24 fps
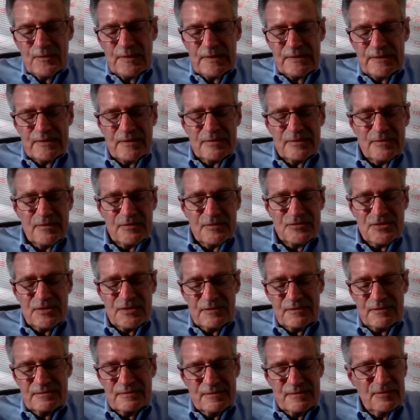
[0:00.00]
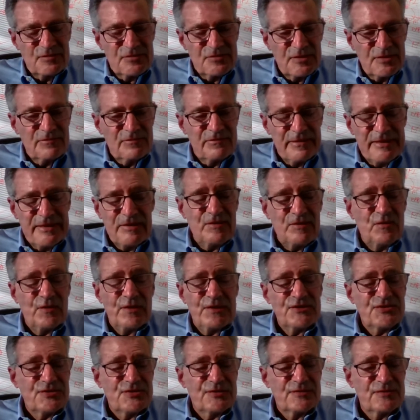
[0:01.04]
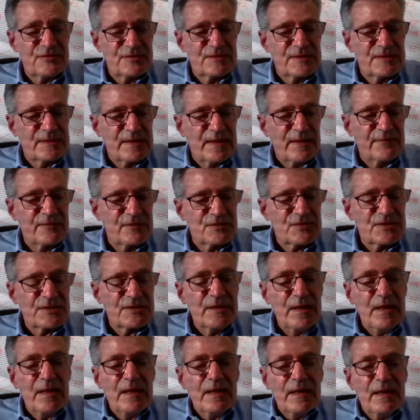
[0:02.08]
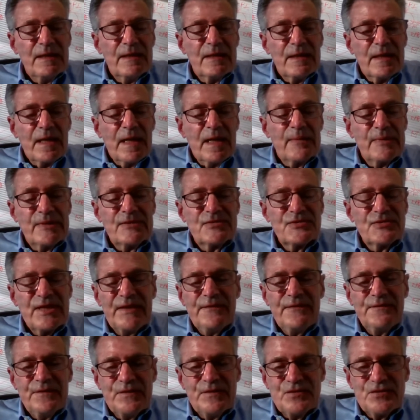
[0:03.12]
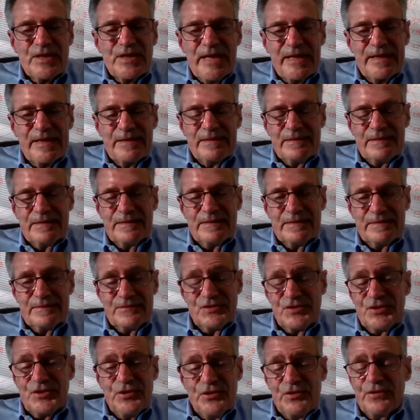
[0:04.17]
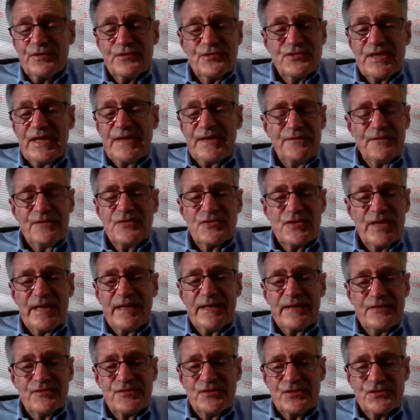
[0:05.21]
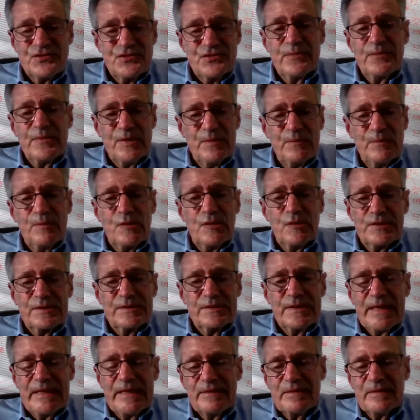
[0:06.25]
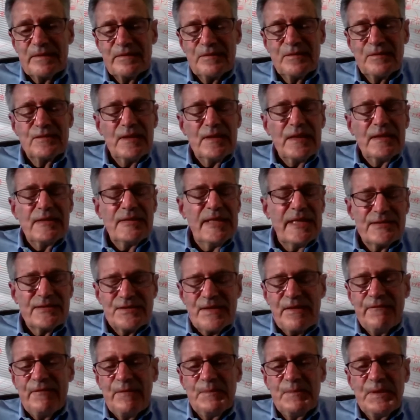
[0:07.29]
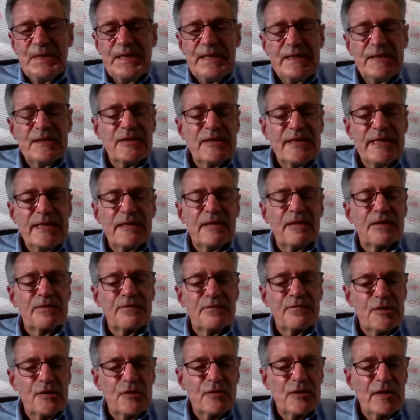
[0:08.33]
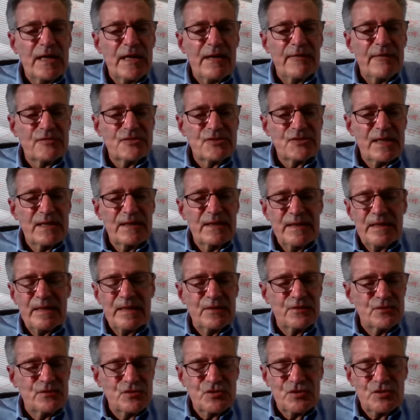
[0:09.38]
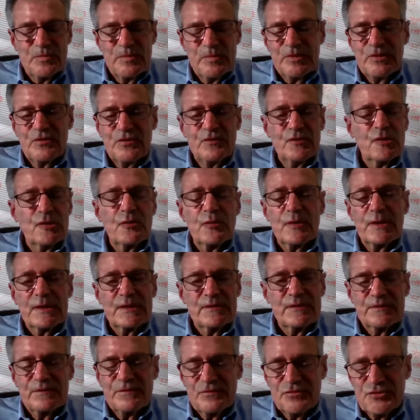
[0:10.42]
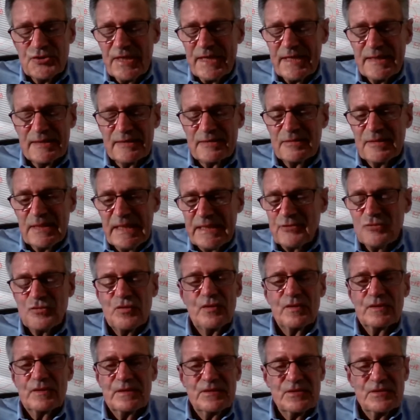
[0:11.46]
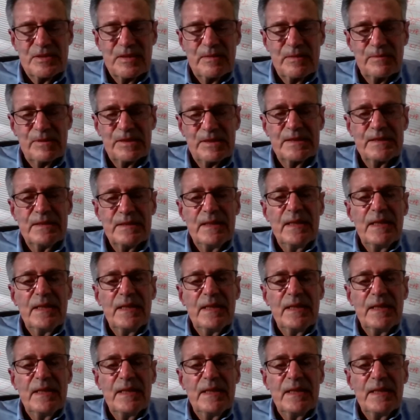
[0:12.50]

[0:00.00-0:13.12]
And those are great questions, obviously. I mean, safety chat, secure safety chat is extremely important. And yes, everybody can get on a video conference. They can get on Zoom and do a quick check and talk to somebody.